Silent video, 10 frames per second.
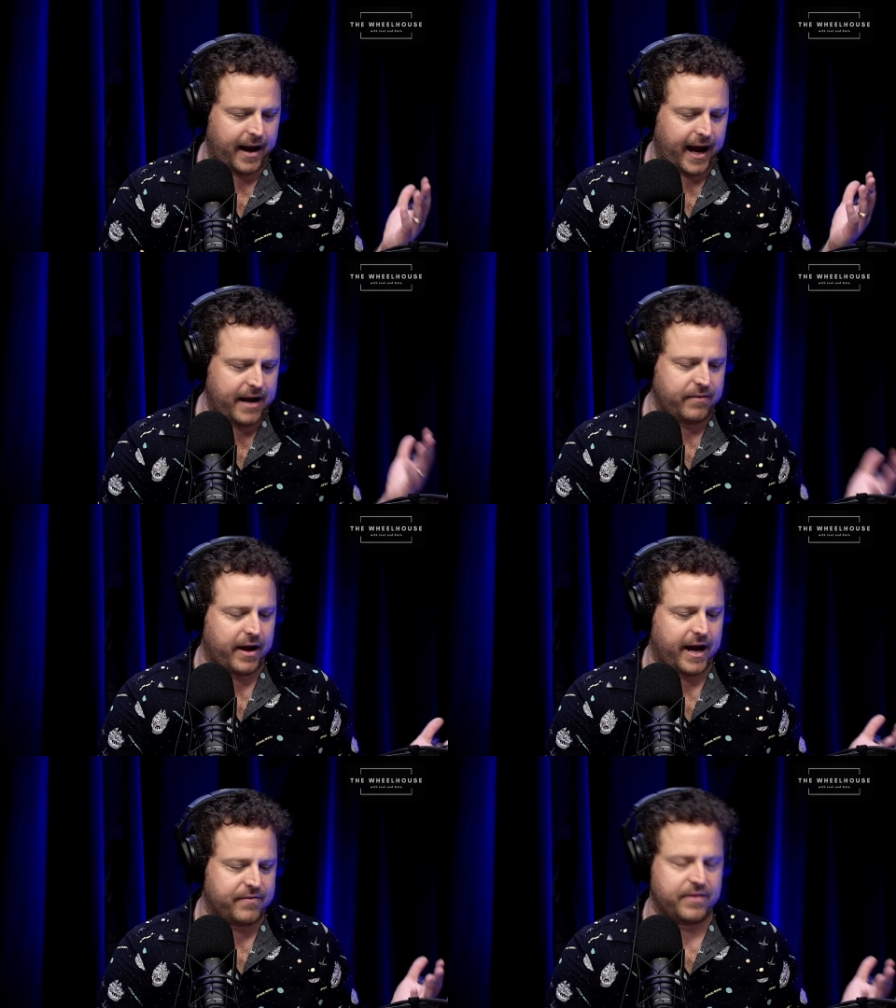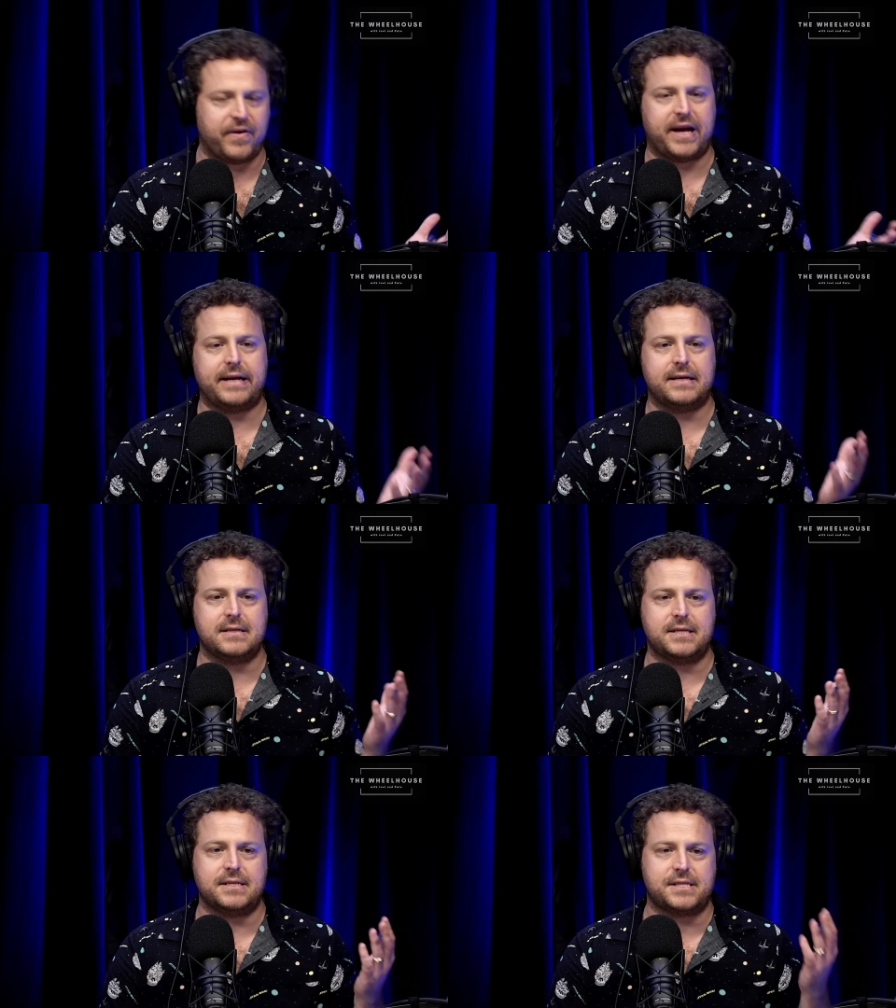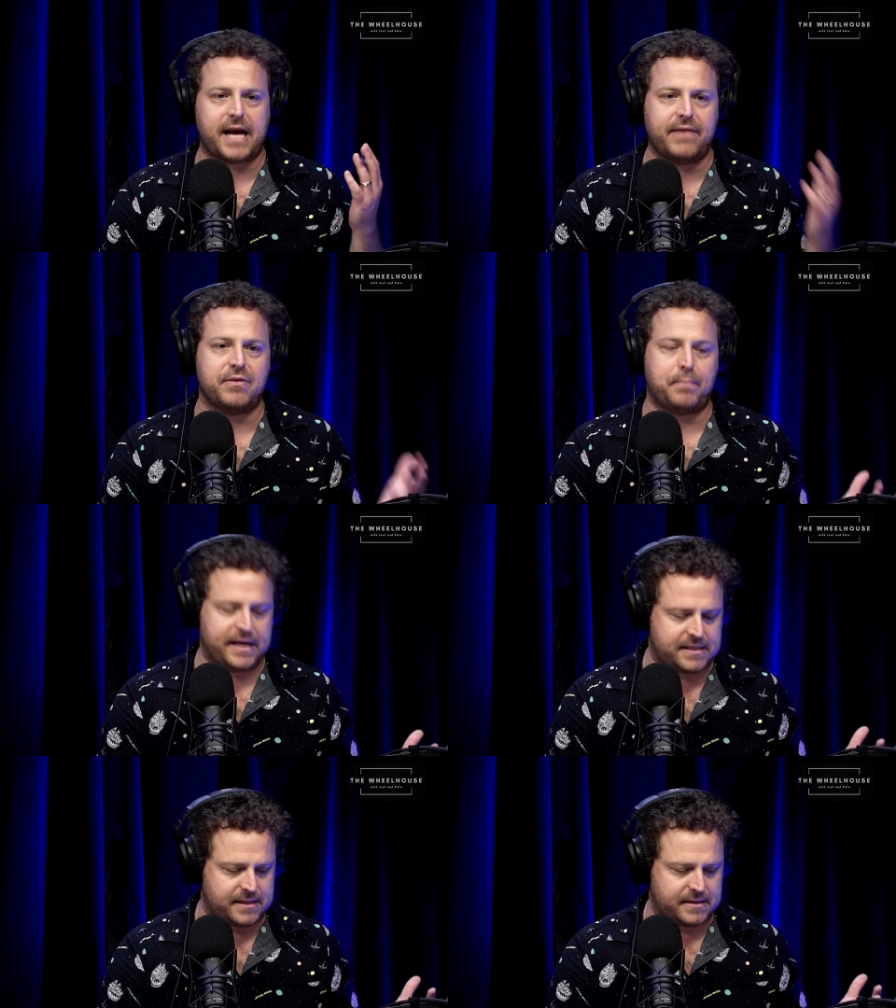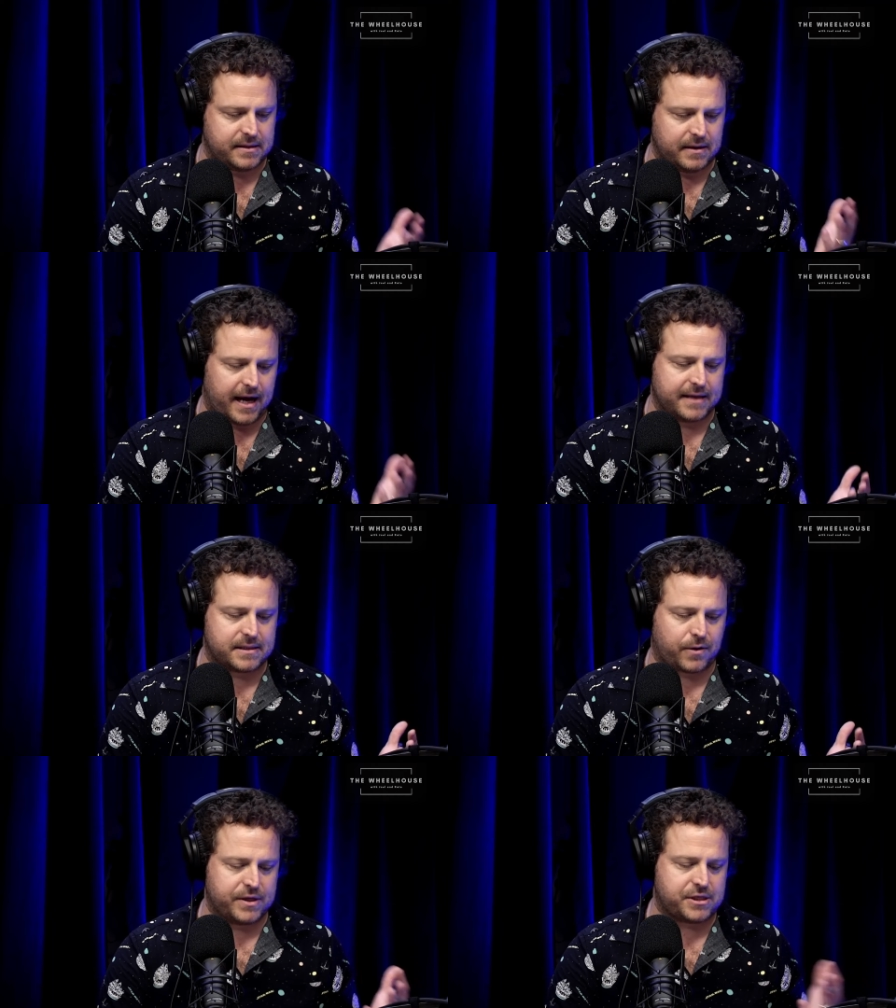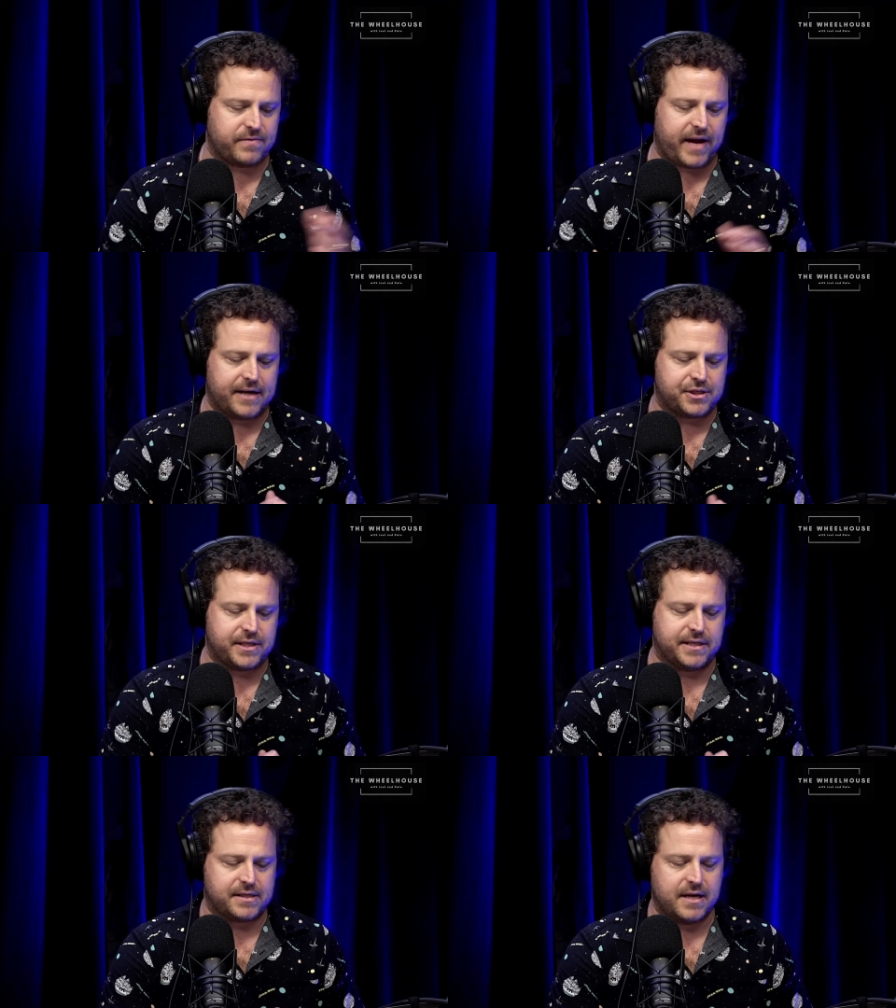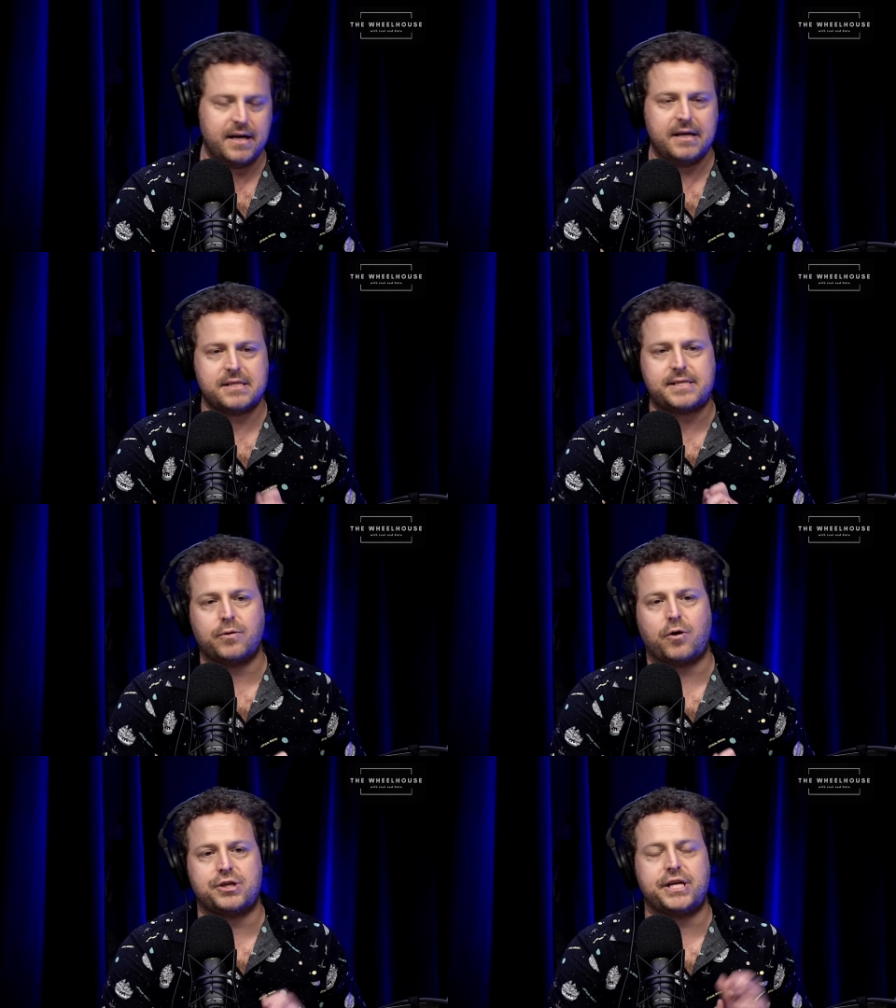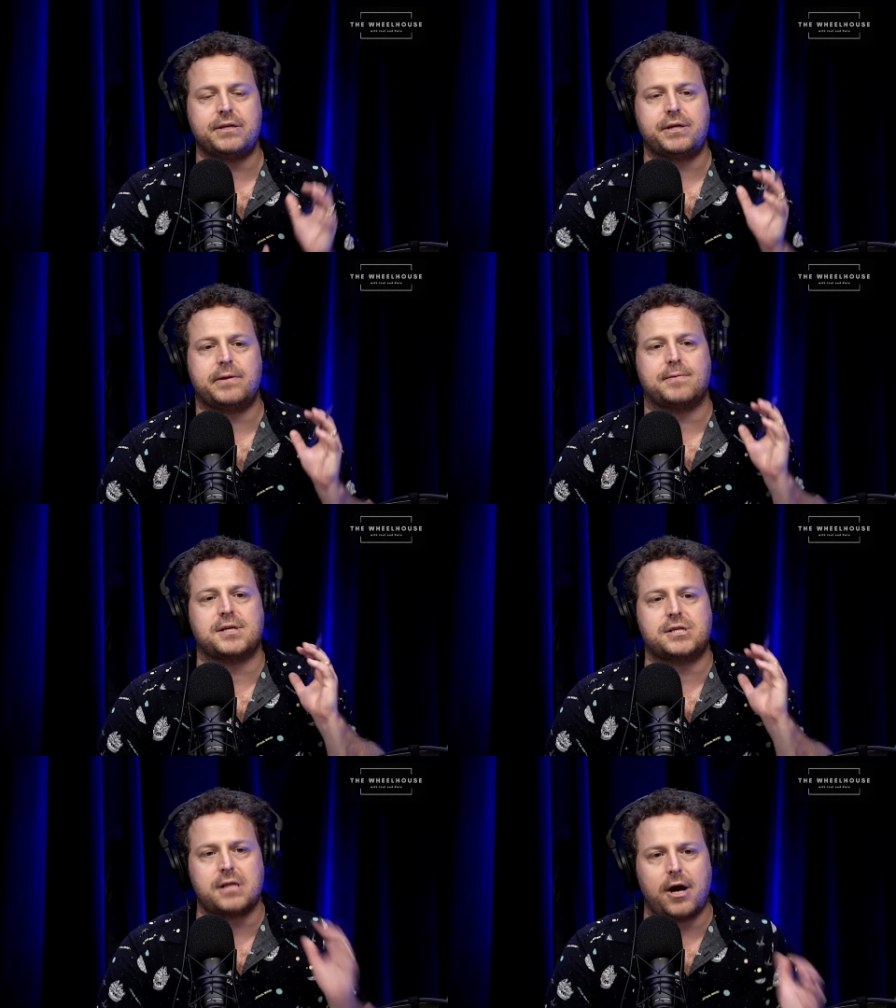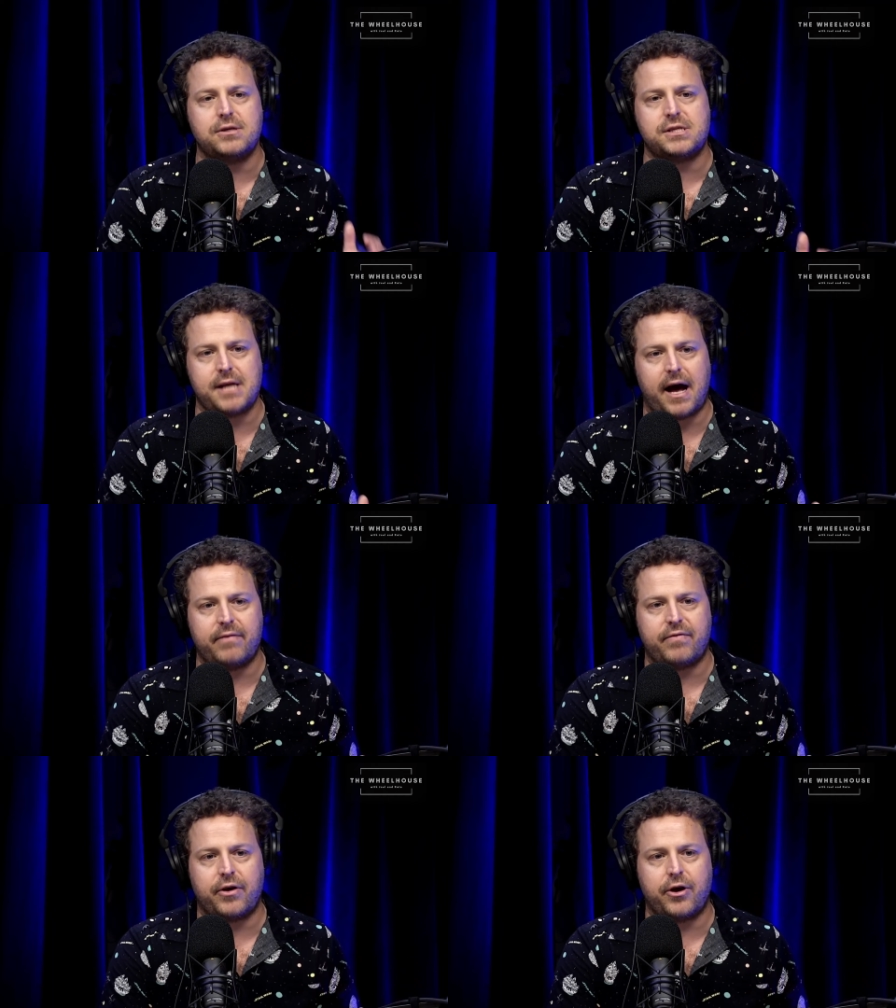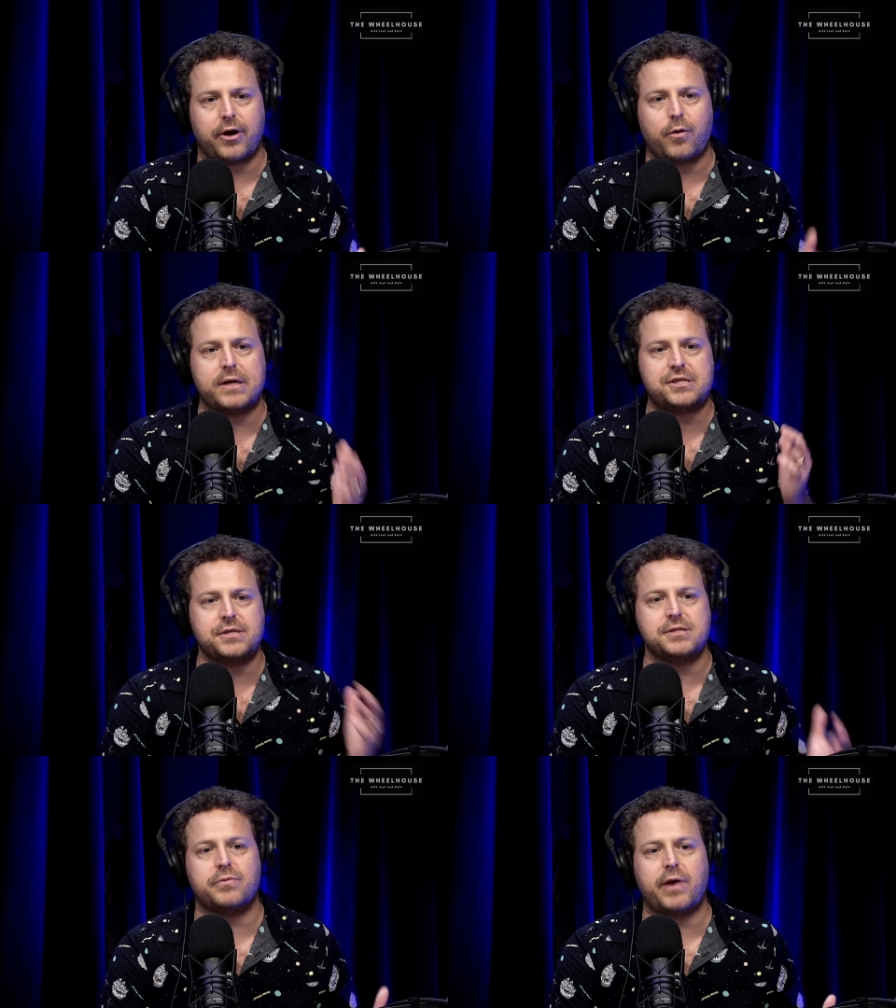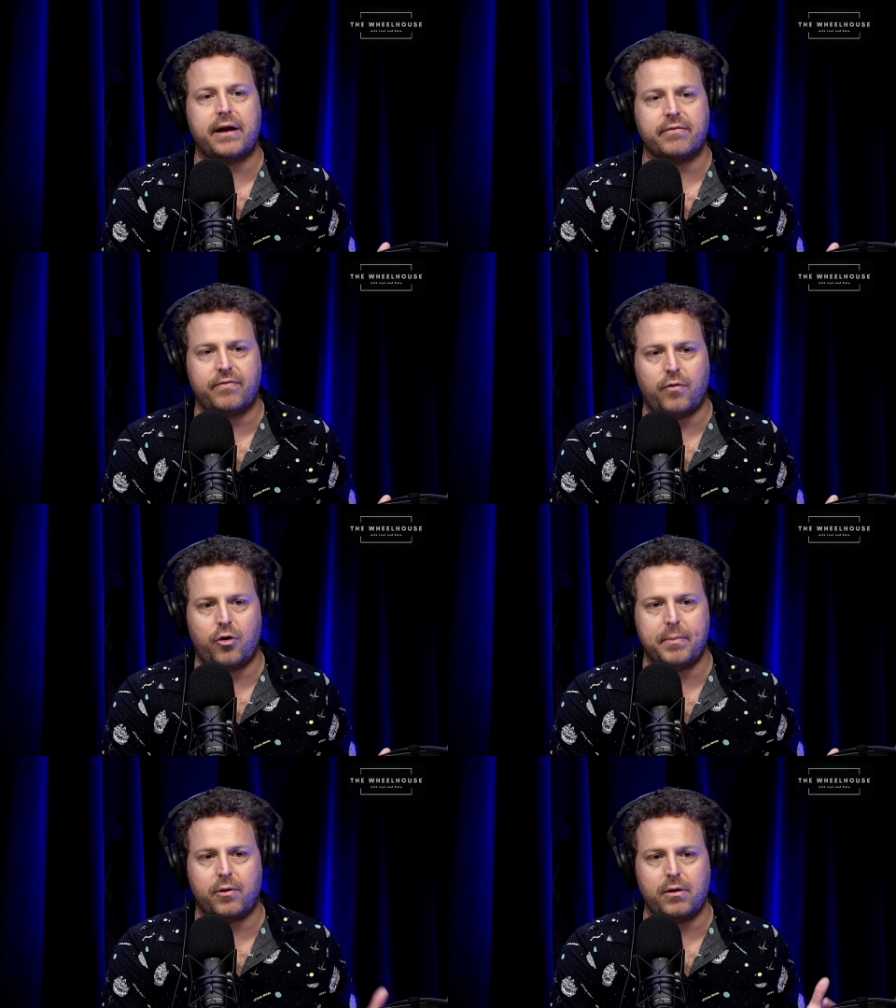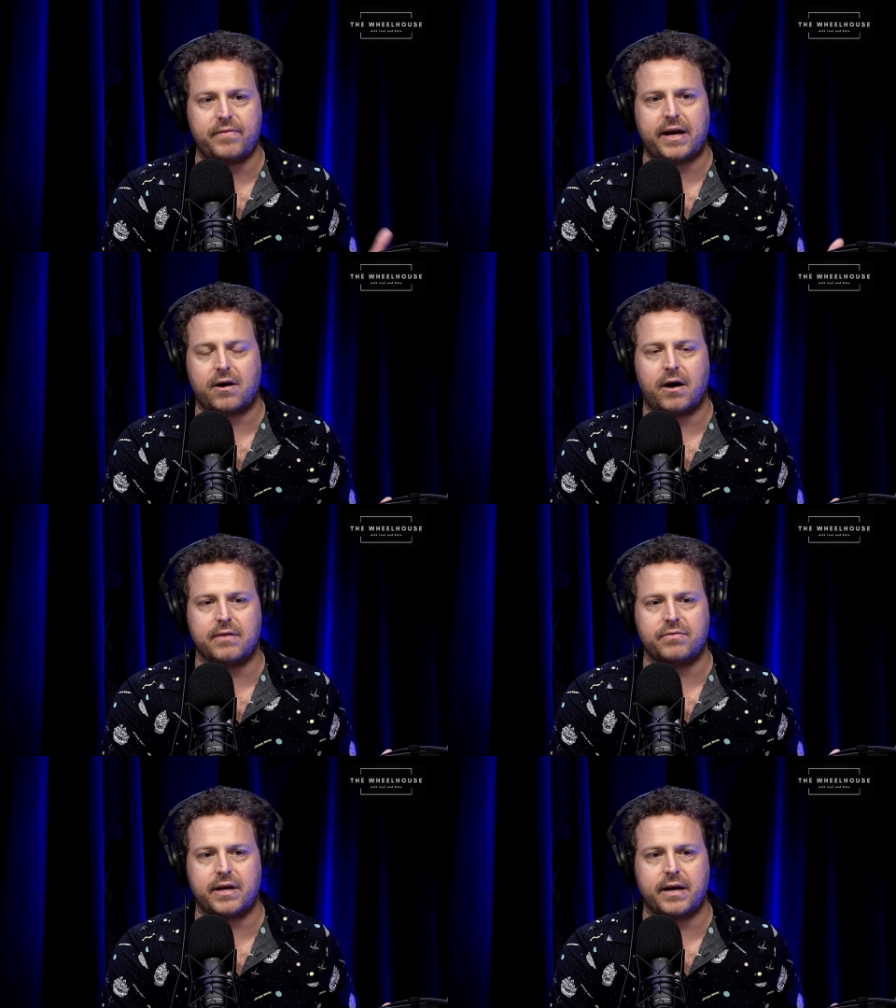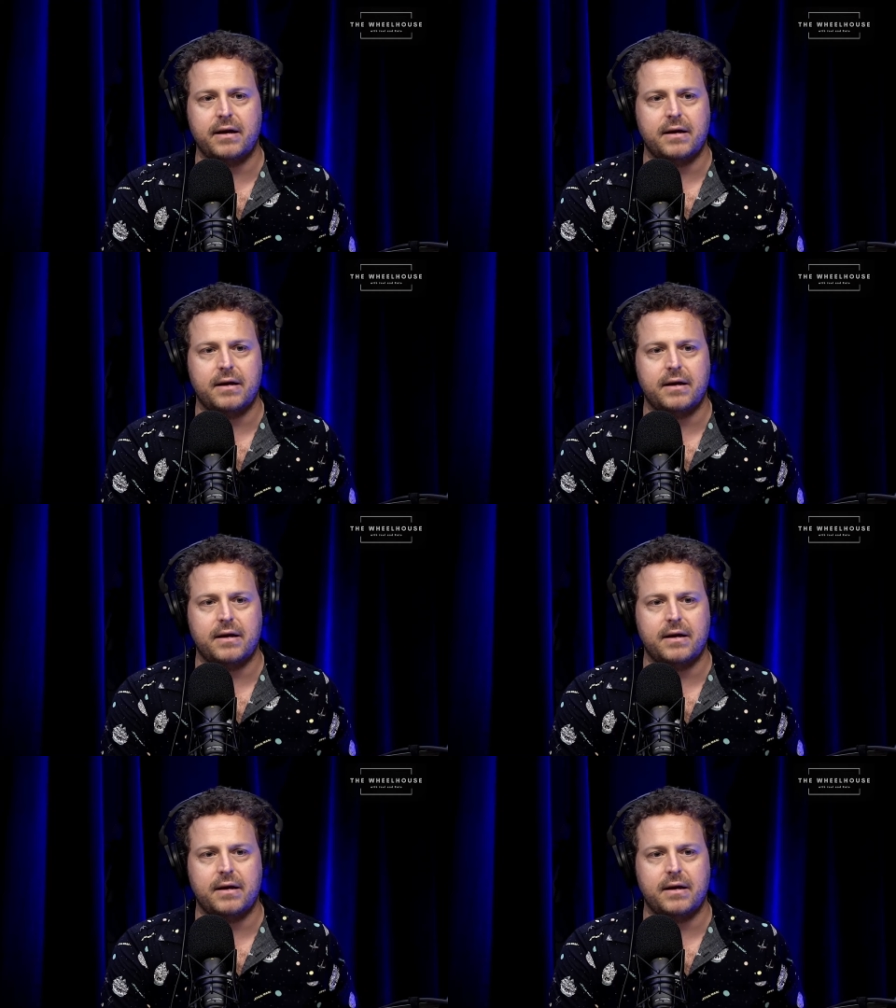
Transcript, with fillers: A- avv save the best to last the question of how she is still good she, she there was a slow start for her questions around form and all of that kind of thing